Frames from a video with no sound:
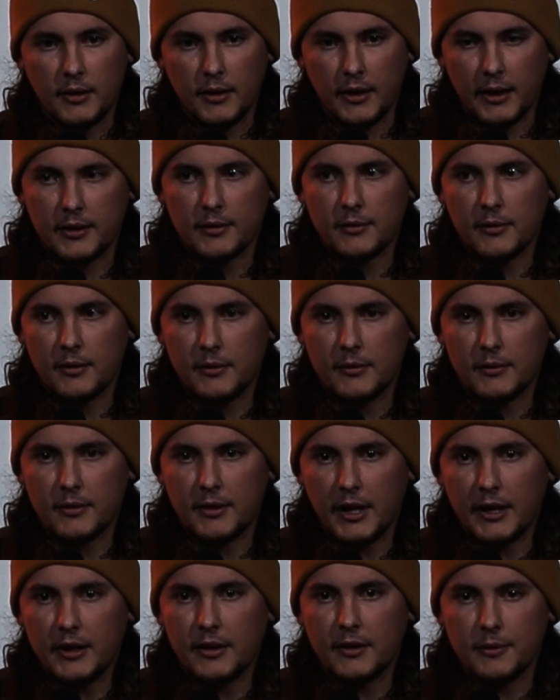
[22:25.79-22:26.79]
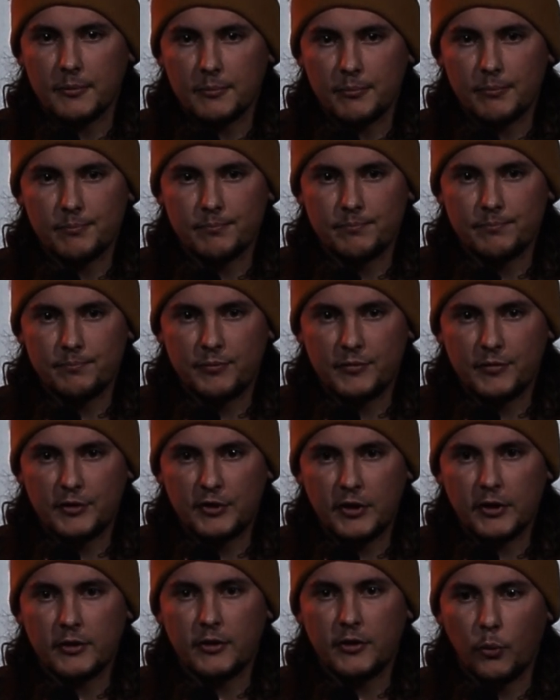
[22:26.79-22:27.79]
Like, kind of
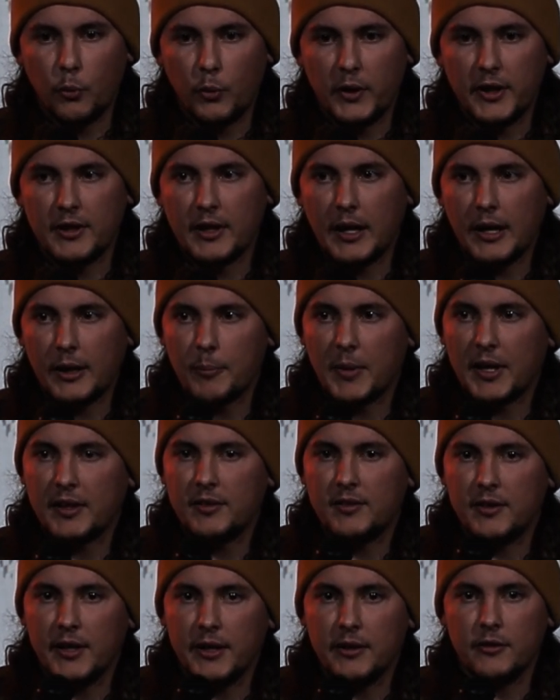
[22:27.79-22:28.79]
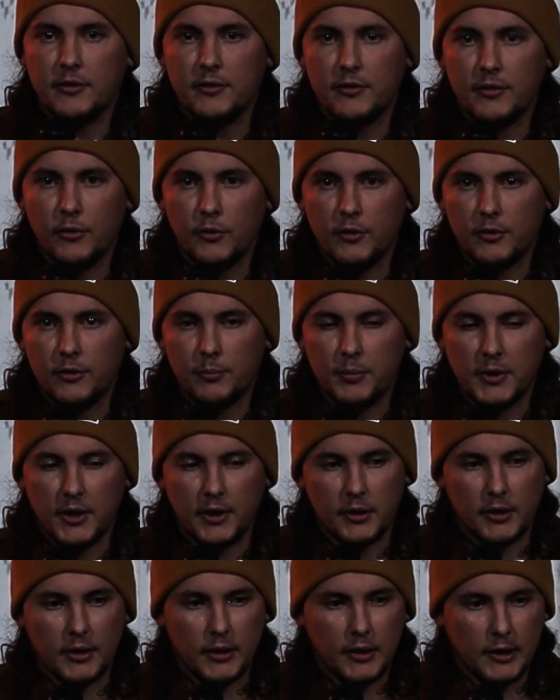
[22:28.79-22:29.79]
took the wind out of my sails, so to
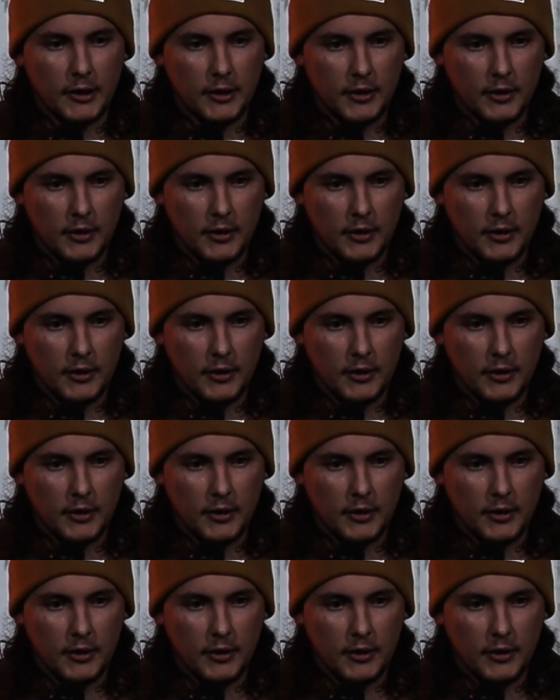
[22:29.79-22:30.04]
speak.